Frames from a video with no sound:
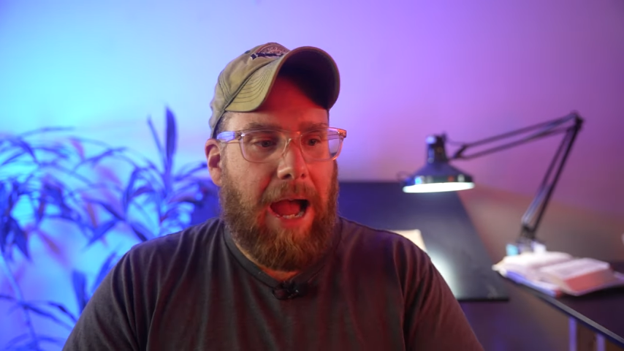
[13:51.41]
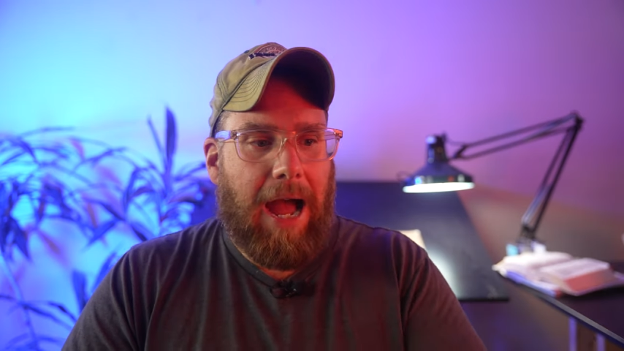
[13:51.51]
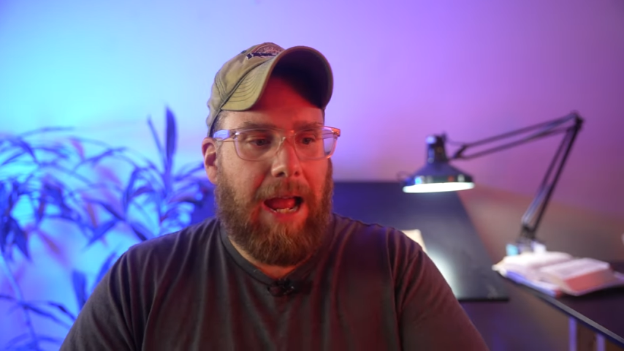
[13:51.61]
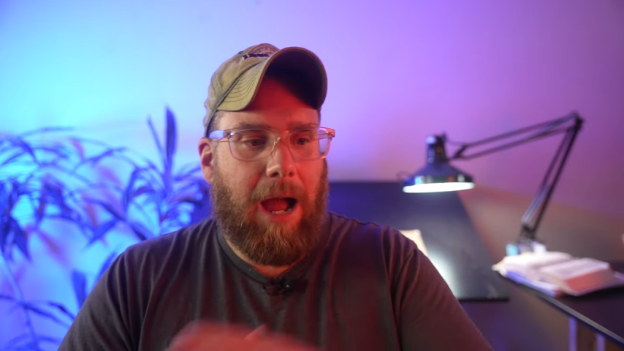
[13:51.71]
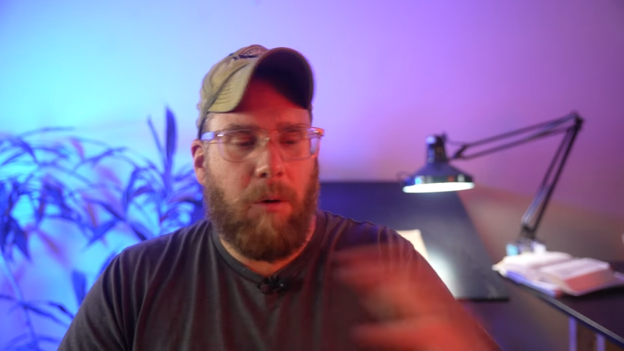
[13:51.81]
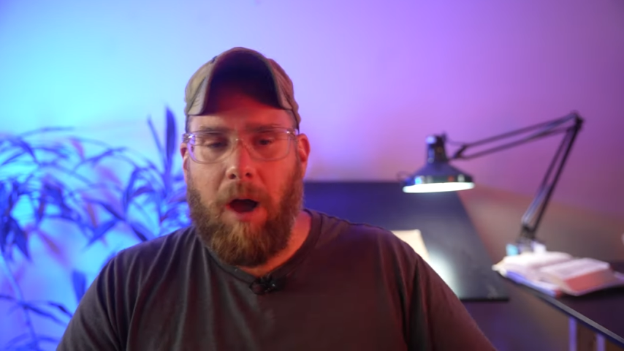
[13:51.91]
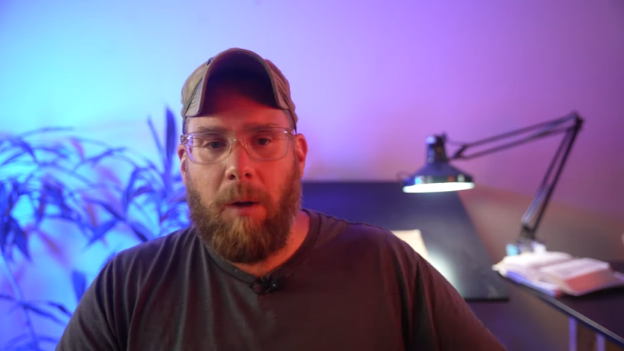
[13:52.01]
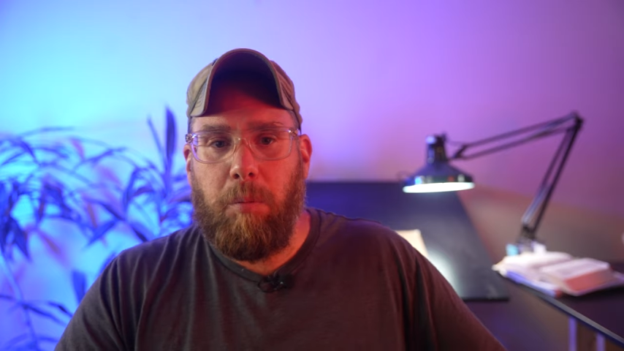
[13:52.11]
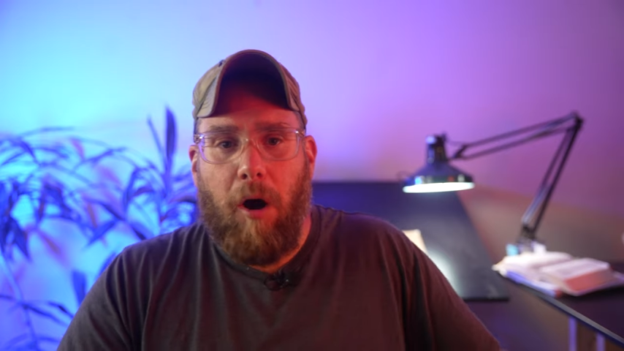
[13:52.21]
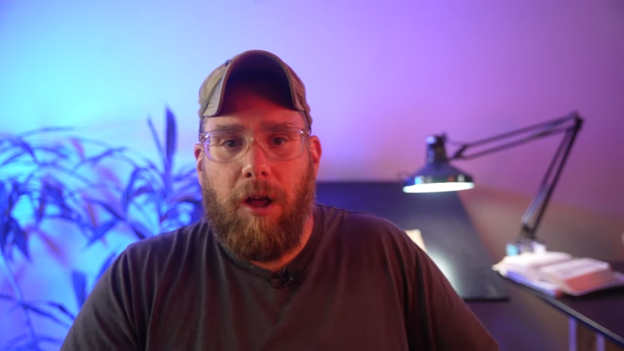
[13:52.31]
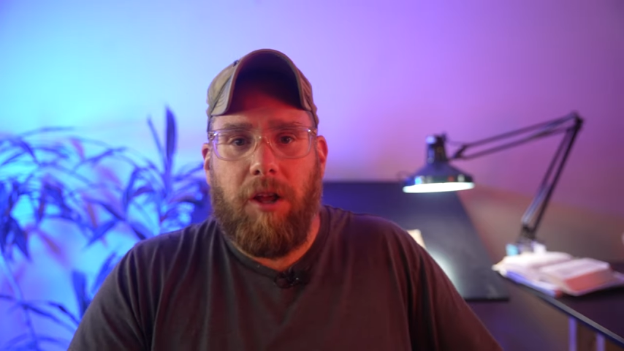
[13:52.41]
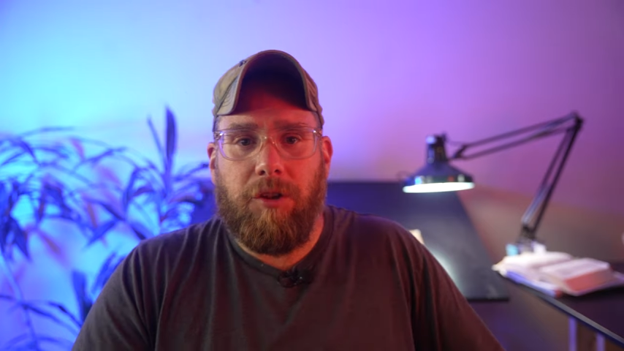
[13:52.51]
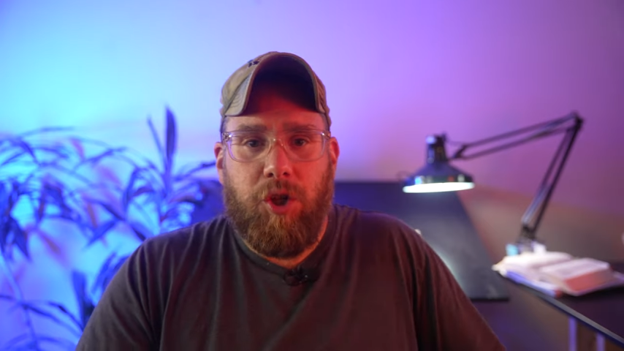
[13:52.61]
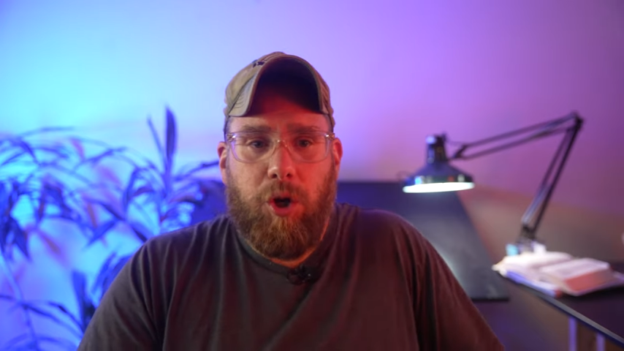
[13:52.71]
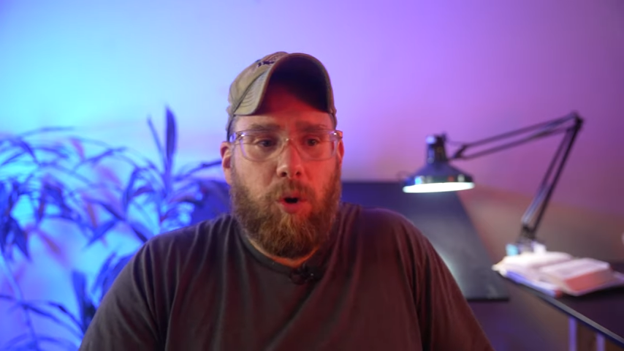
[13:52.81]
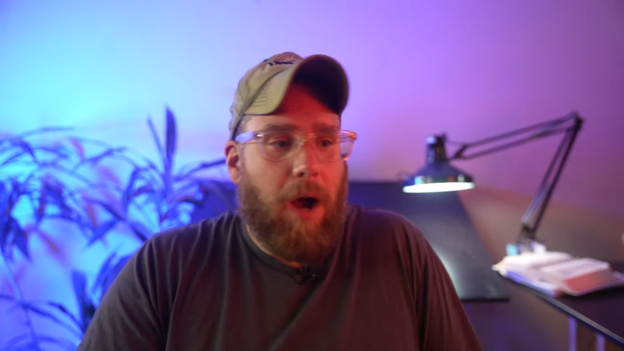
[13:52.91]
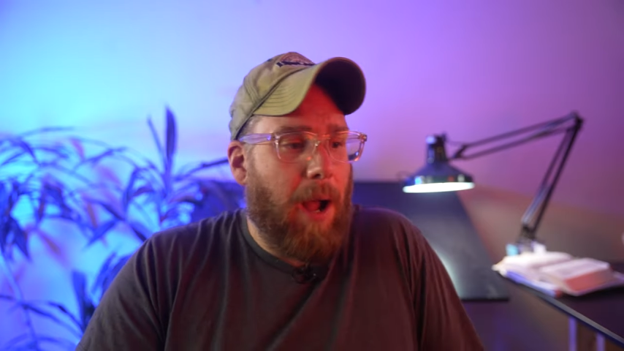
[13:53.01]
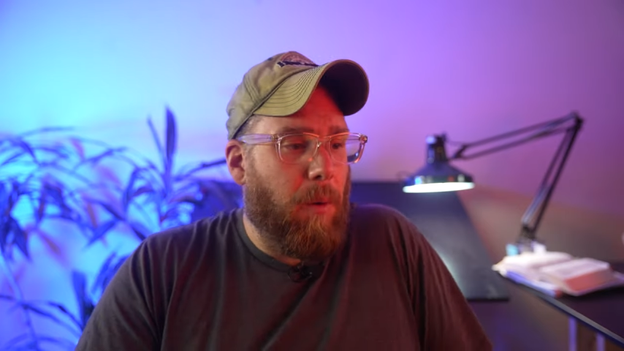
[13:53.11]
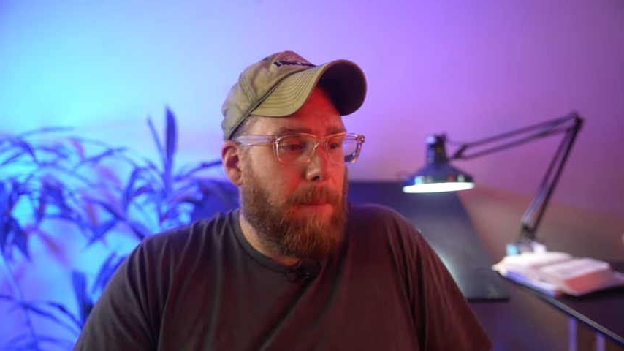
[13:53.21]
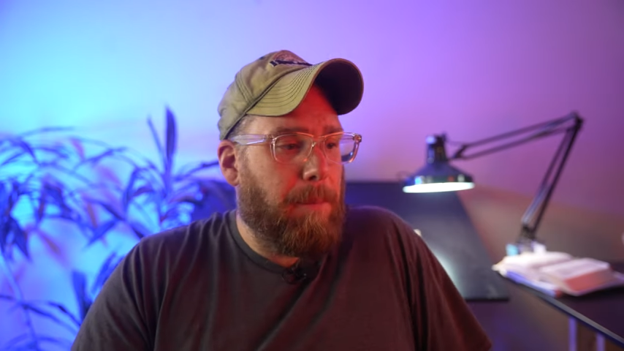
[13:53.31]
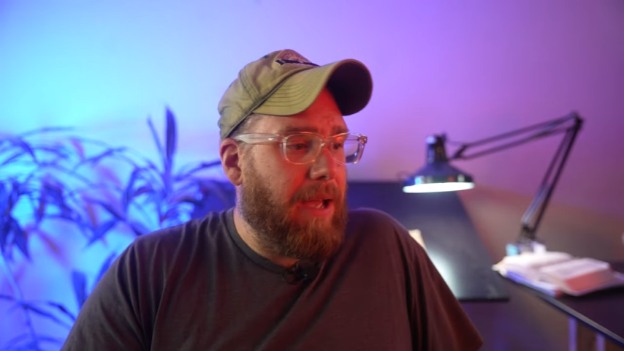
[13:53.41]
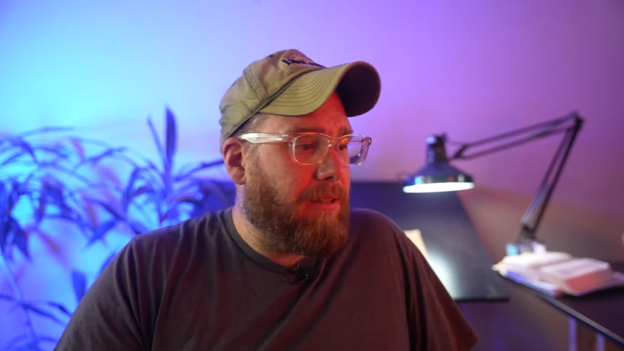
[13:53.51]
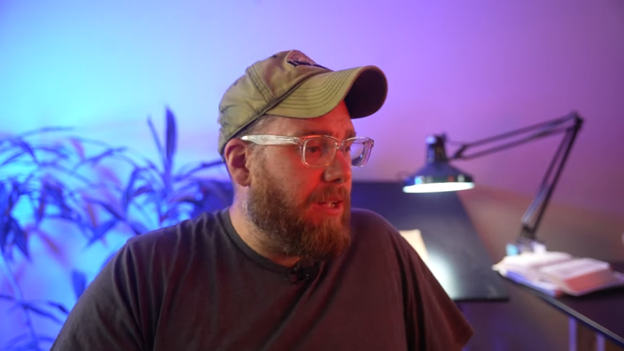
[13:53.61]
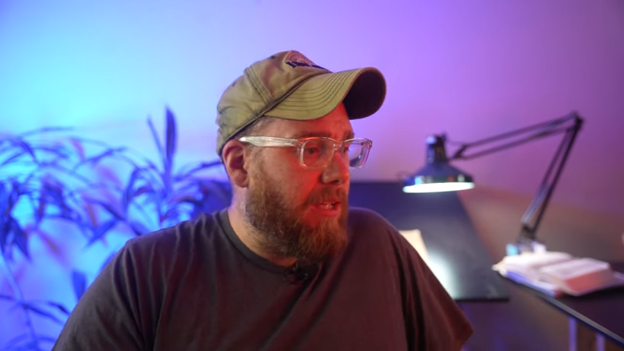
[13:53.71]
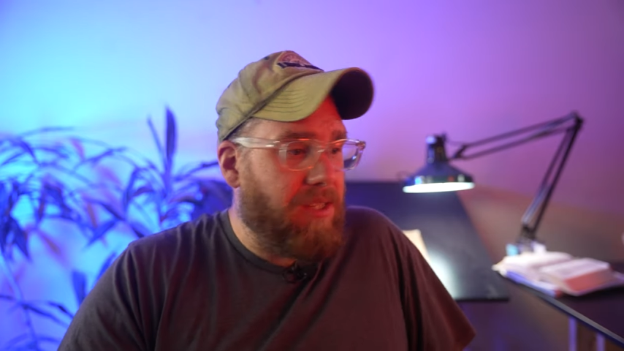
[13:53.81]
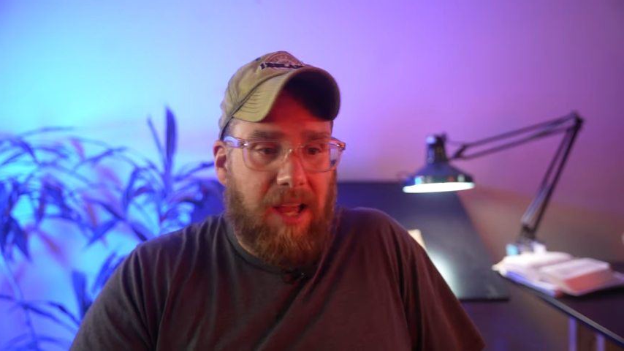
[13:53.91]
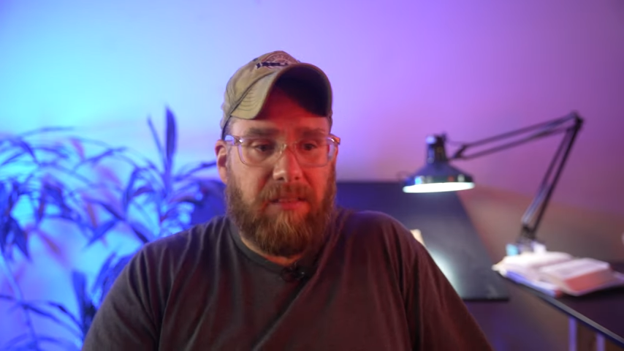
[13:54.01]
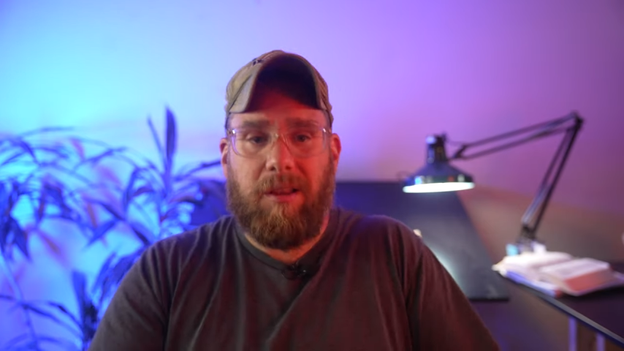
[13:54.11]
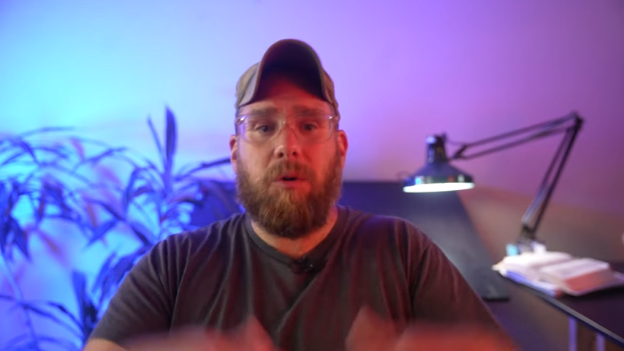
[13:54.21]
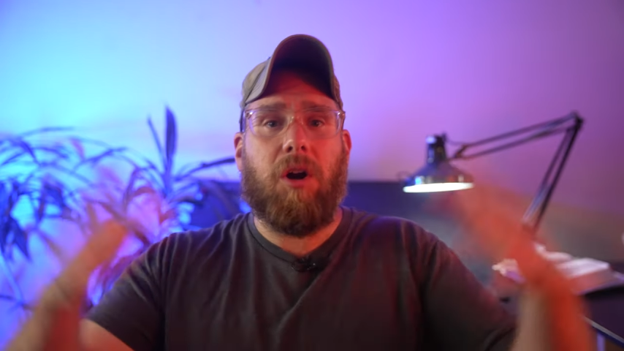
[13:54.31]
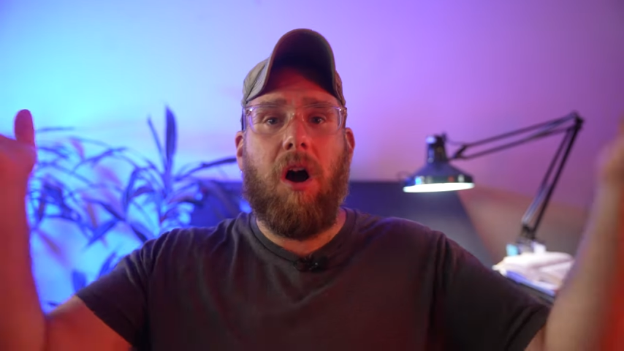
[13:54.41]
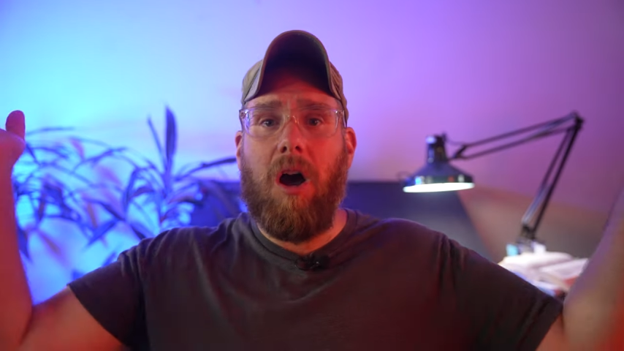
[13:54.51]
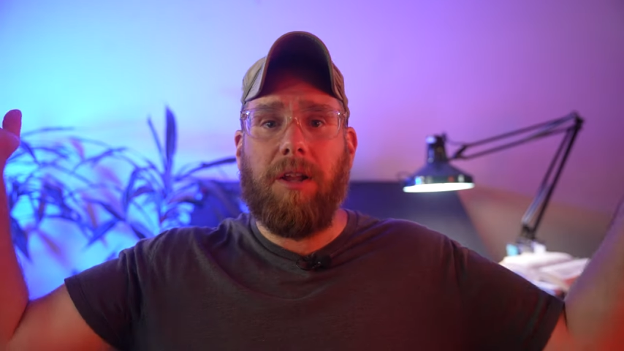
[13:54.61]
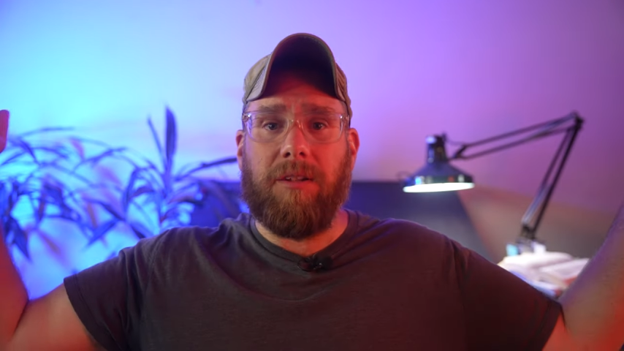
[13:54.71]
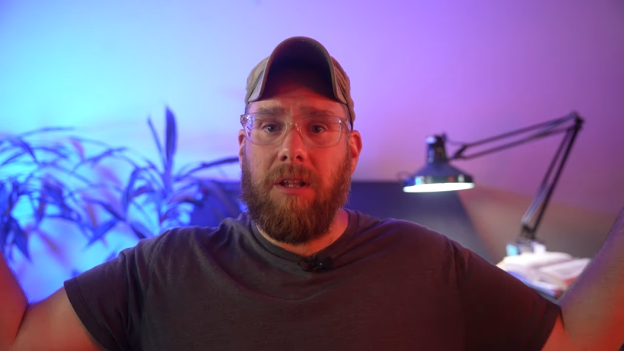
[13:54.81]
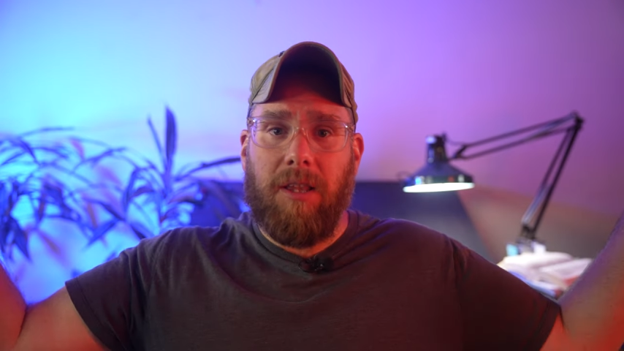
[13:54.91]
I bought two. I went back the next day. They were gone.